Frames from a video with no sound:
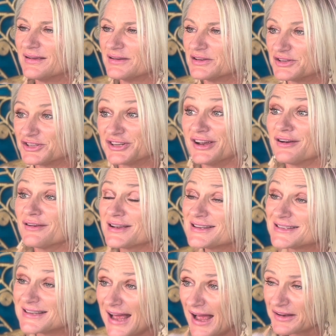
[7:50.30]
Share
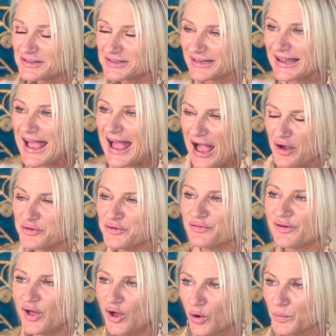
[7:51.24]
exactly how you've
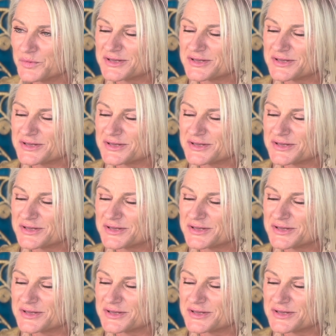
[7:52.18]
helped